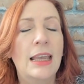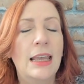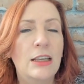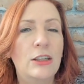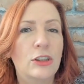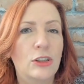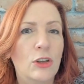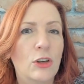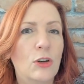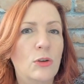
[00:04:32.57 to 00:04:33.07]

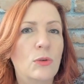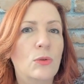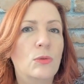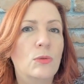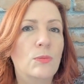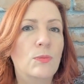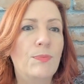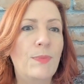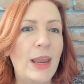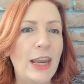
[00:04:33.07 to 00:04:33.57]
So
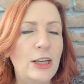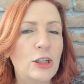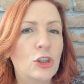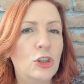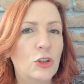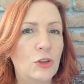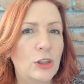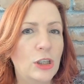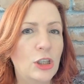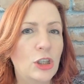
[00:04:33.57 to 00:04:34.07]
make
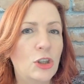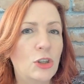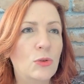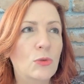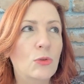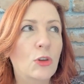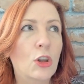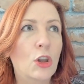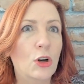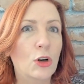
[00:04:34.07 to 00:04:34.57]
sure that you
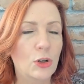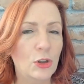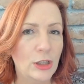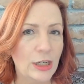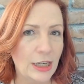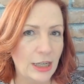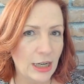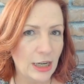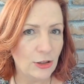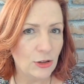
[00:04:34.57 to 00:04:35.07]
learn
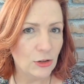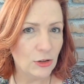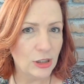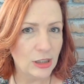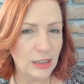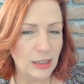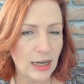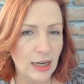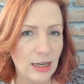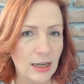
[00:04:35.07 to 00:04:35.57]
and
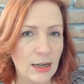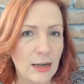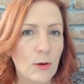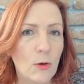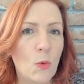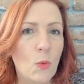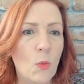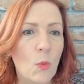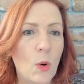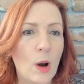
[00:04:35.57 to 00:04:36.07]
understand
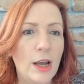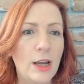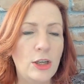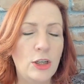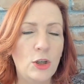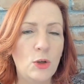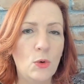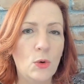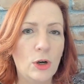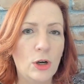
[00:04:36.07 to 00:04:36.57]
what
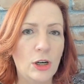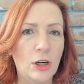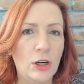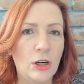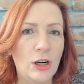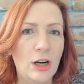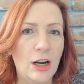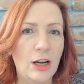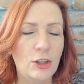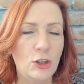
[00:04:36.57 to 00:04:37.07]

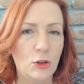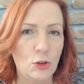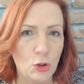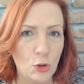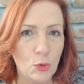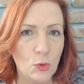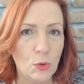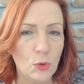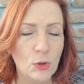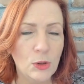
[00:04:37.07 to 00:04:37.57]
your
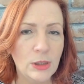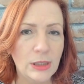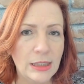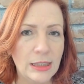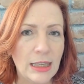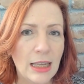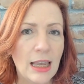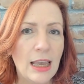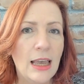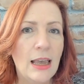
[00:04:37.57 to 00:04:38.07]
tools
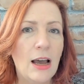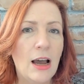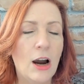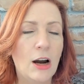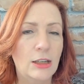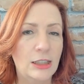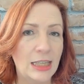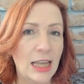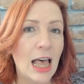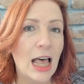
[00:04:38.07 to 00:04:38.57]

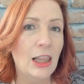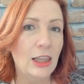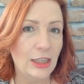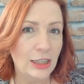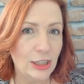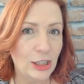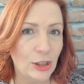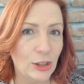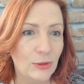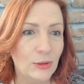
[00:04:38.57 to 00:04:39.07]
are
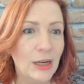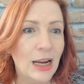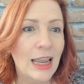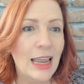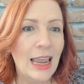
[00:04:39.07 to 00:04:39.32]
telling you,